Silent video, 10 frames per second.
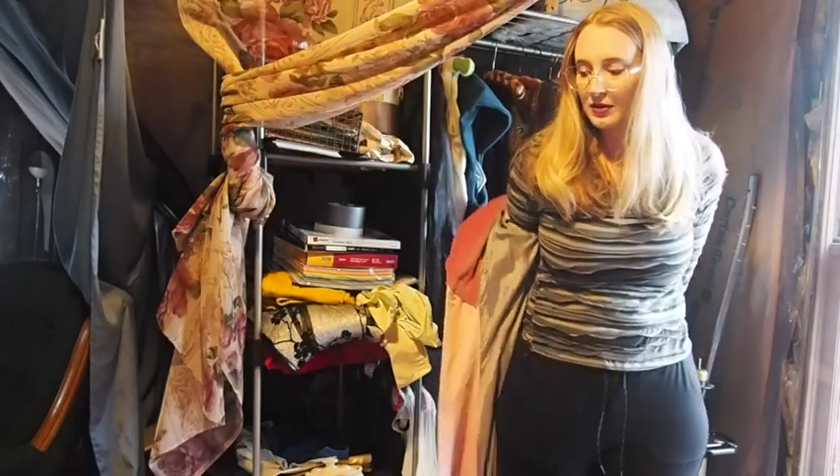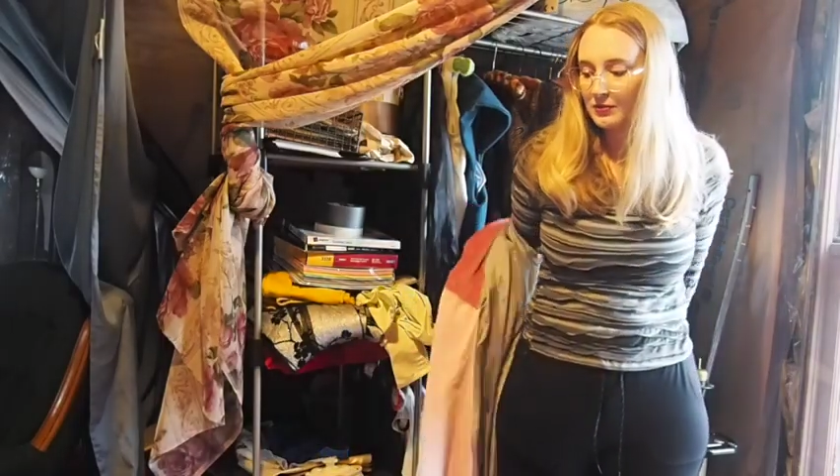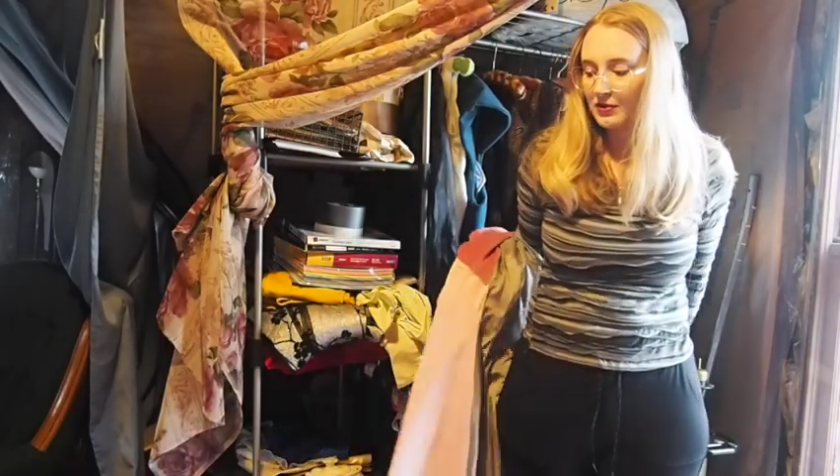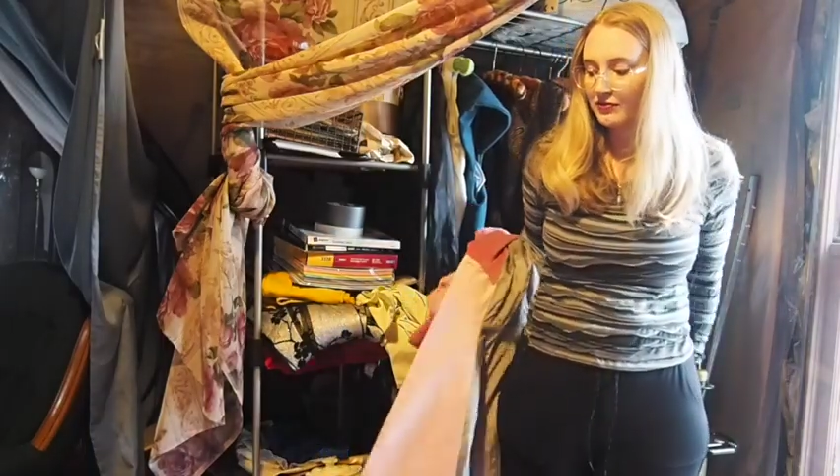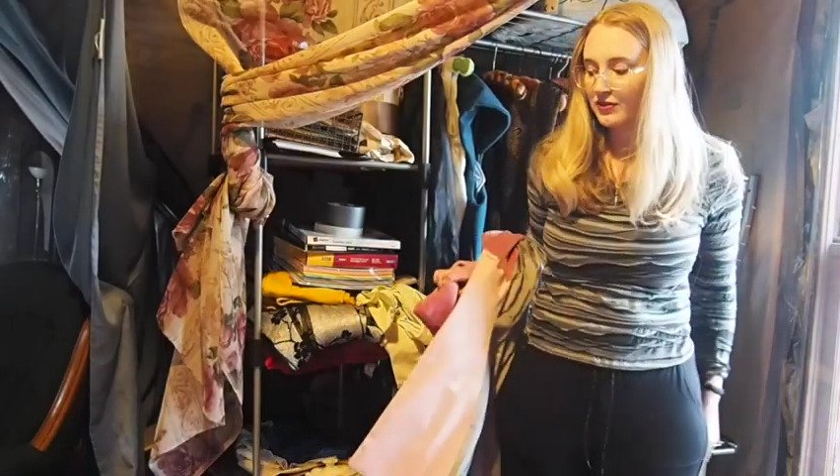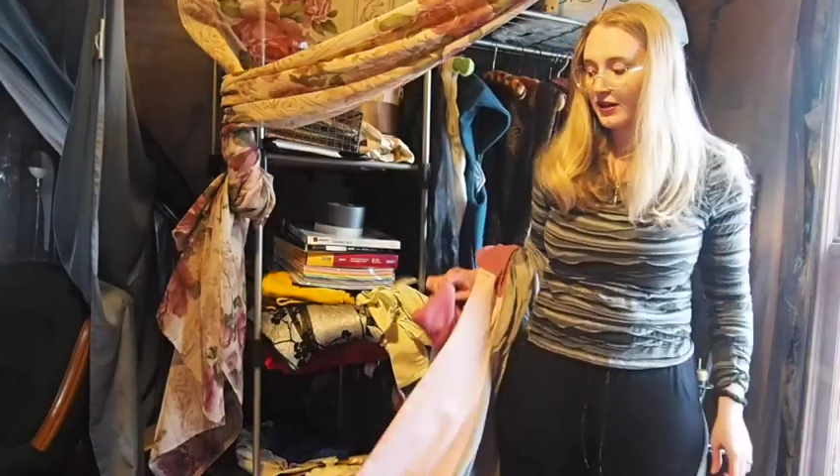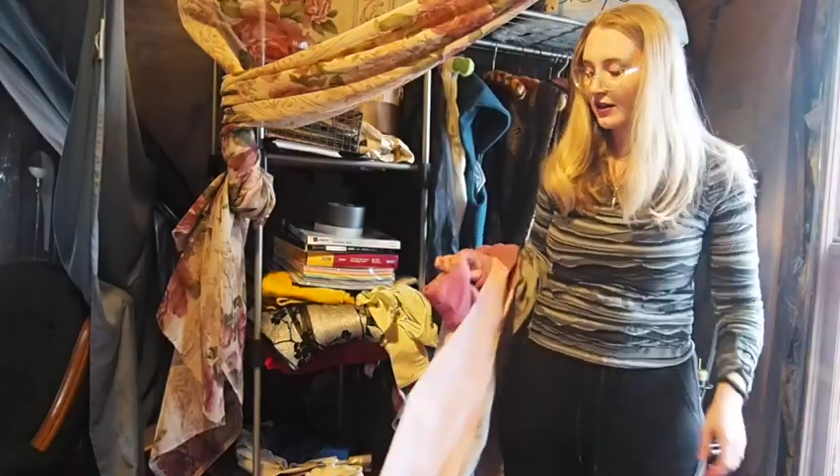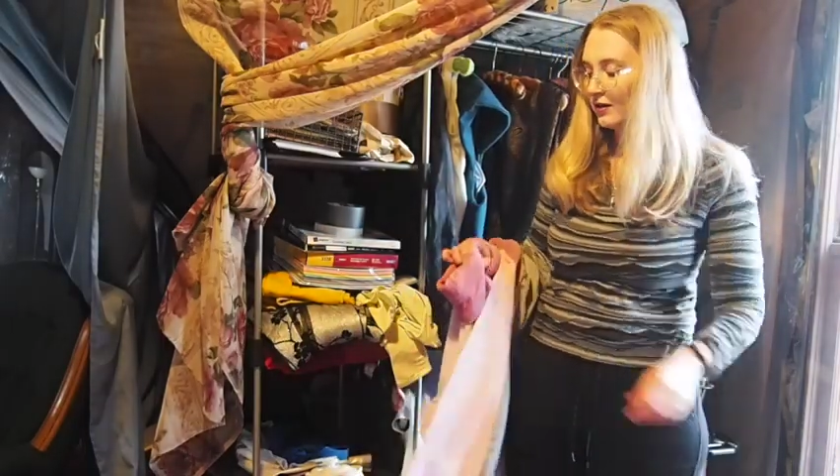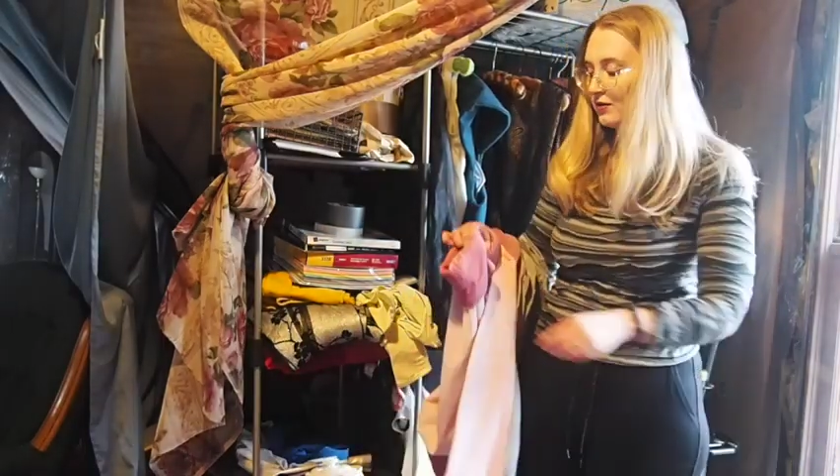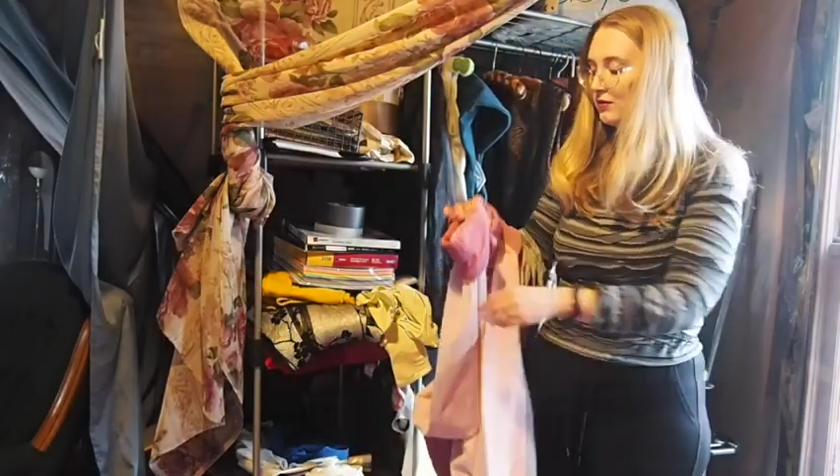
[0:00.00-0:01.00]
But for
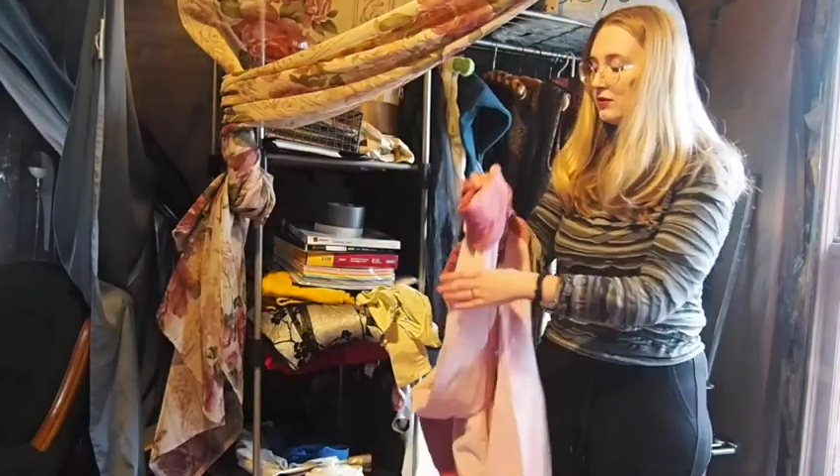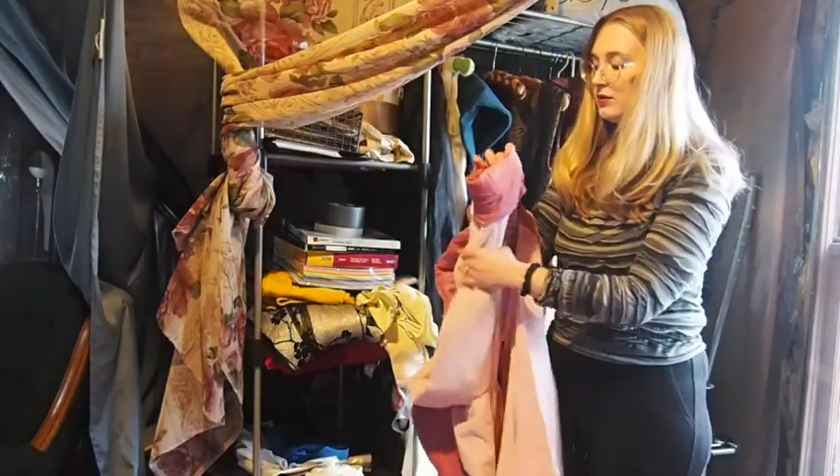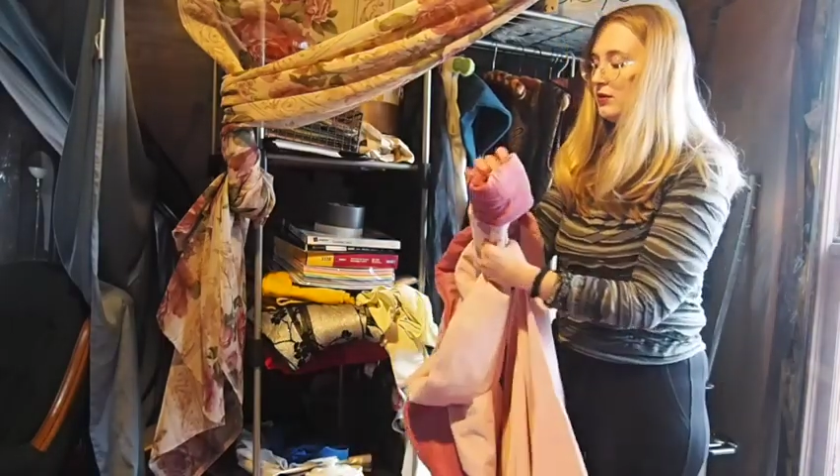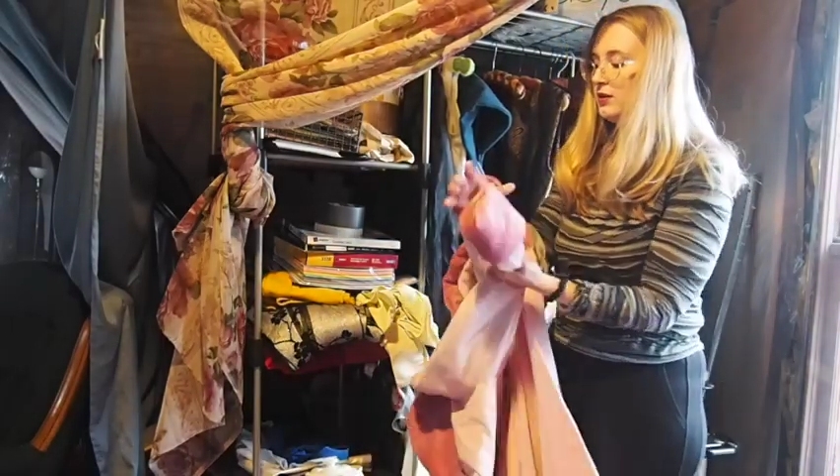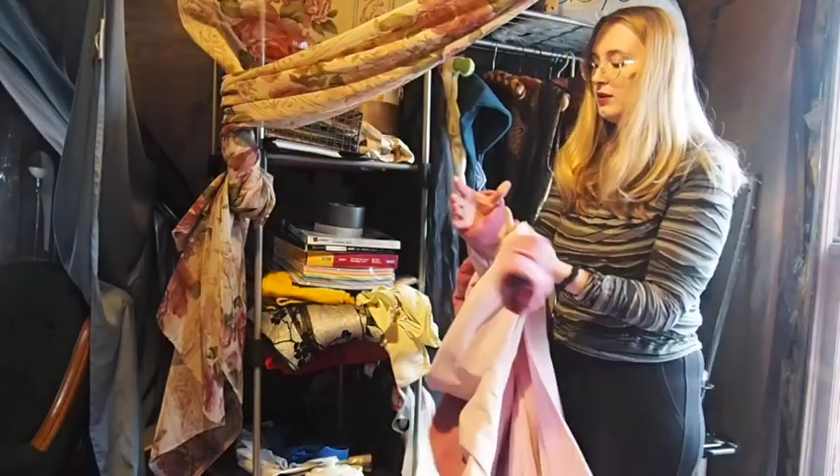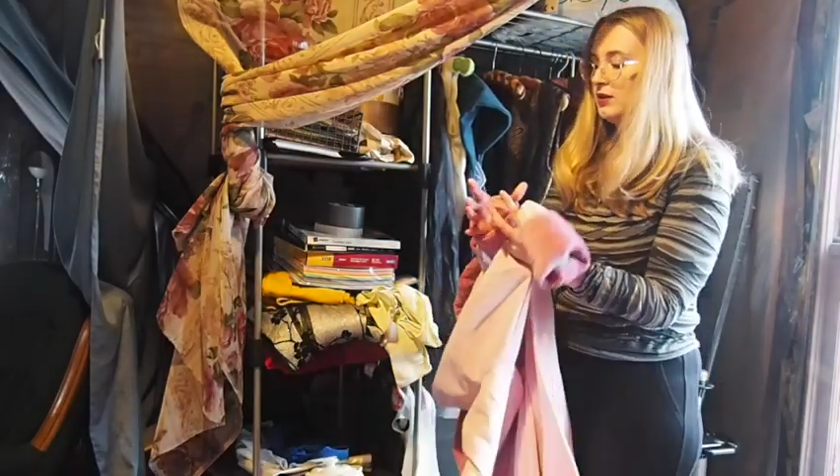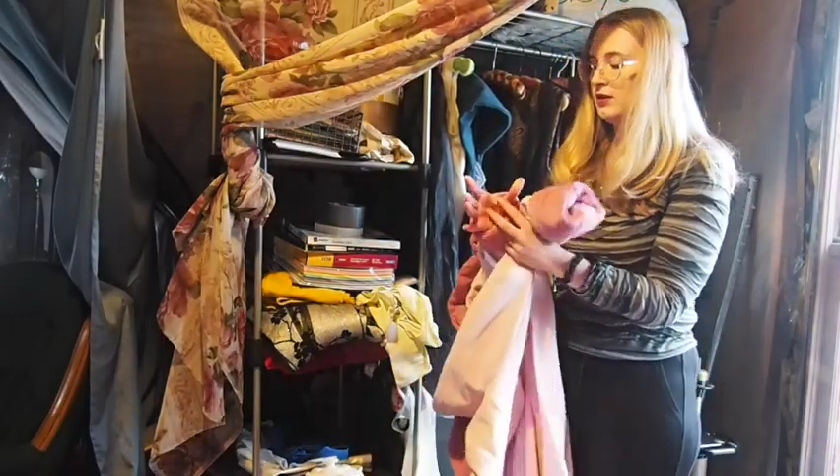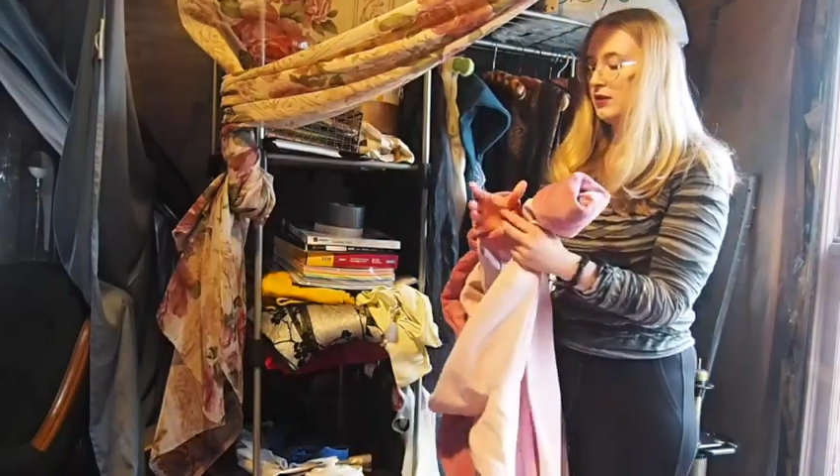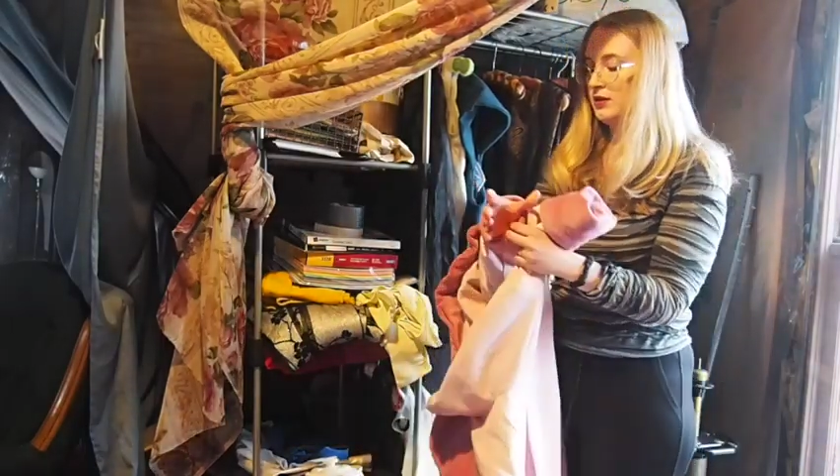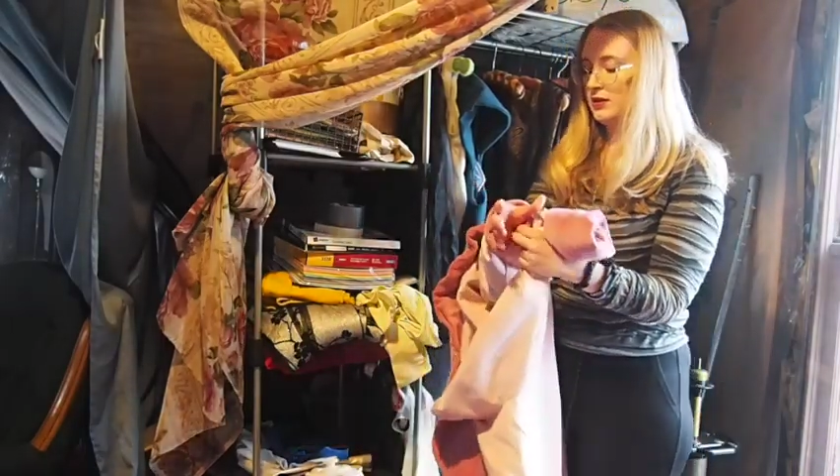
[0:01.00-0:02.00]
now,
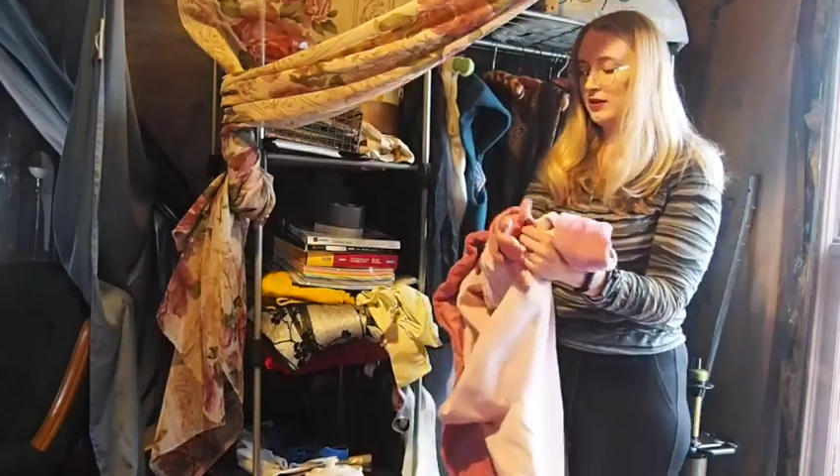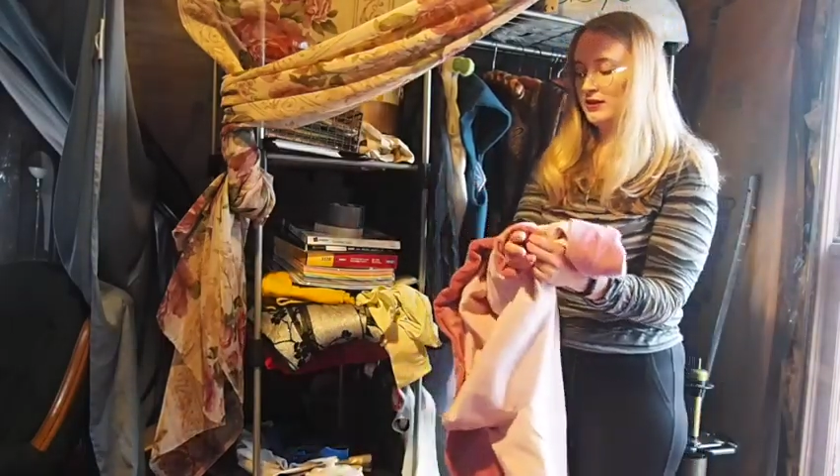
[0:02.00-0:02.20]
I